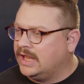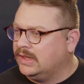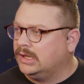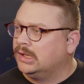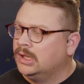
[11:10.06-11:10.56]
I
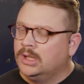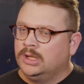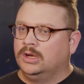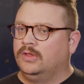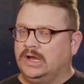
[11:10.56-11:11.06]
think
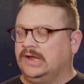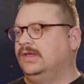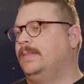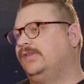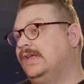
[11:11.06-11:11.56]
the nice
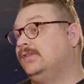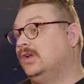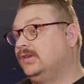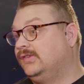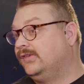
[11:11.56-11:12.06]
thing about
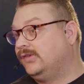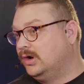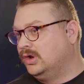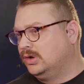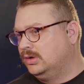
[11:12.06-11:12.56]
SaaStock is it's
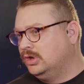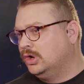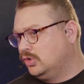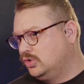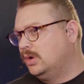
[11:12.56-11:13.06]
starting
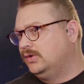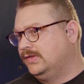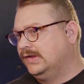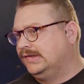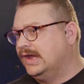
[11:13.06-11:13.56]
to grow into
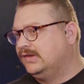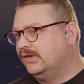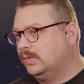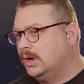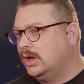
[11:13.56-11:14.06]
the States
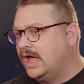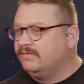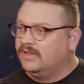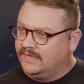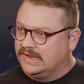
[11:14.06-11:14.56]
as well,
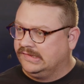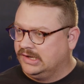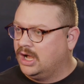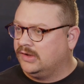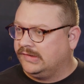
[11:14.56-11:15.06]
having the events
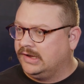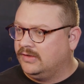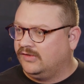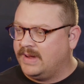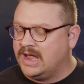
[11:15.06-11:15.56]
in Austin
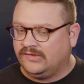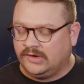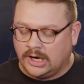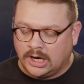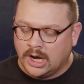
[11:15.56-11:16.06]
this past
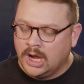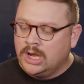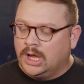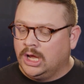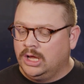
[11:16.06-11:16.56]
year,
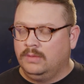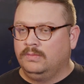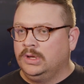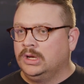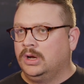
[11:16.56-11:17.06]

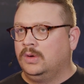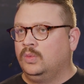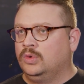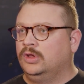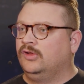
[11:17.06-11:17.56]

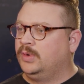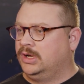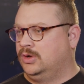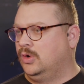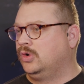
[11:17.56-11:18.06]
really is
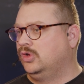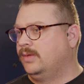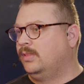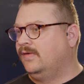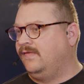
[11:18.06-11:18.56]
bringing a whole
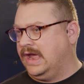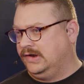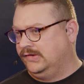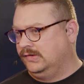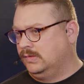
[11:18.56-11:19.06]
global
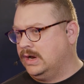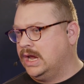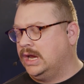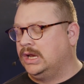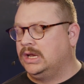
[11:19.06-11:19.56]
effect,
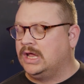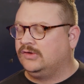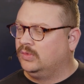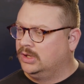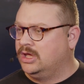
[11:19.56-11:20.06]
right? And
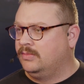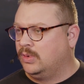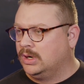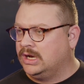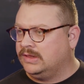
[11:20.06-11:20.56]
that's really
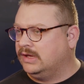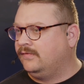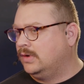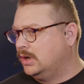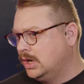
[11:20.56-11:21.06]
important, I think,
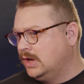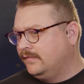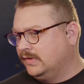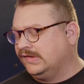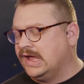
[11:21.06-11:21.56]
for
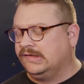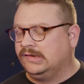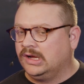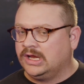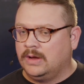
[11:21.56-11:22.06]

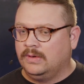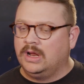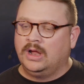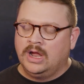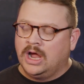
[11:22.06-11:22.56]
SaaStock, and I
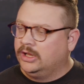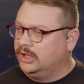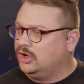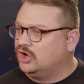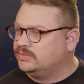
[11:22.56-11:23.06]
would
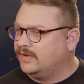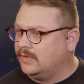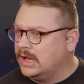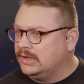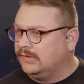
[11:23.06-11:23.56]
highly encourage my
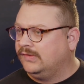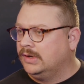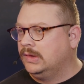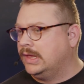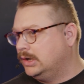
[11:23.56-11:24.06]
friends,
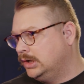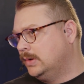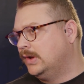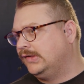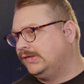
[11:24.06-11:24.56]
that are
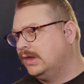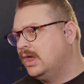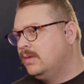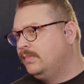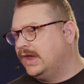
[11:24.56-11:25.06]
US
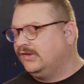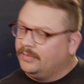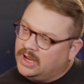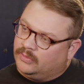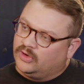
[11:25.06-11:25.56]
based
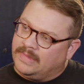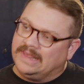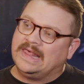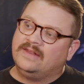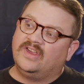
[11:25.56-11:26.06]
to be able to
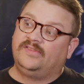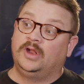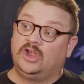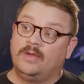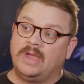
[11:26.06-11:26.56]
make that
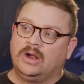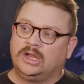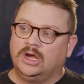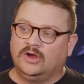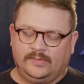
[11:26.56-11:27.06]
investment and come out
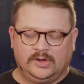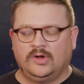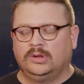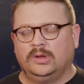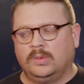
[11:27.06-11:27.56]
here. It's been
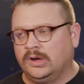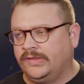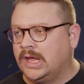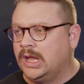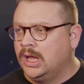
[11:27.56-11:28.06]
totally
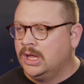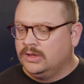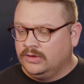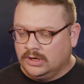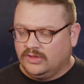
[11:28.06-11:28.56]
worth it,
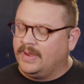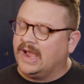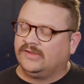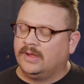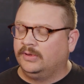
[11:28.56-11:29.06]
the
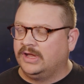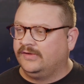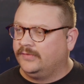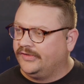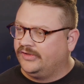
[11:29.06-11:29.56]
past couple of
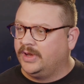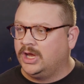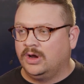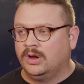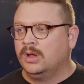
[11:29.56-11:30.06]
days for us to be
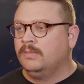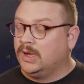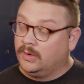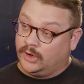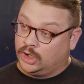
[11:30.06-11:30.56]
here,
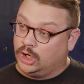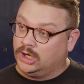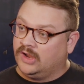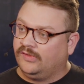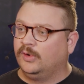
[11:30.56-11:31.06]
meeting with our
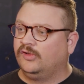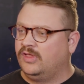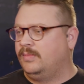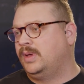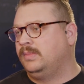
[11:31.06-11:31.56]
current customers,
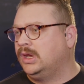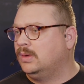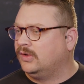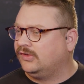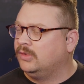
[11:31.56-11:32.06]
but
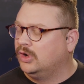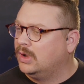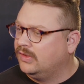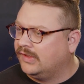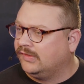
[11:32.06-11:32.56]
meeting with some new
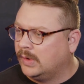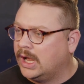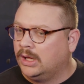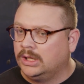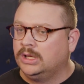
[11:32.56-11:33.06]
ones as
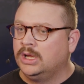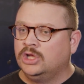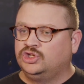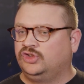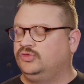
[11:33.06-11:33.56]
well, and
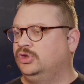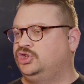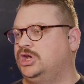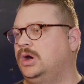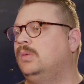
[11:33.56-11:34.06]
just really
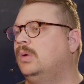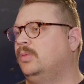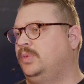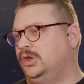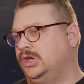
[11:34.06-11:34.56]
sharing what we're
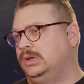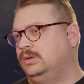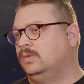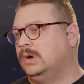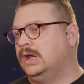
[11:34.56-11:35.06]
building.
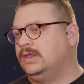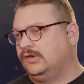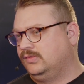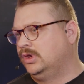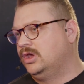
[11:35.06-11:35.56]
Right.
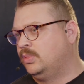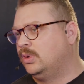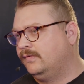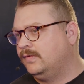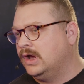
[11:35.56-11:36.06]
That's really
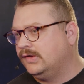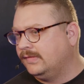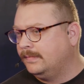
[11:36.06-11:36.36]
important for us.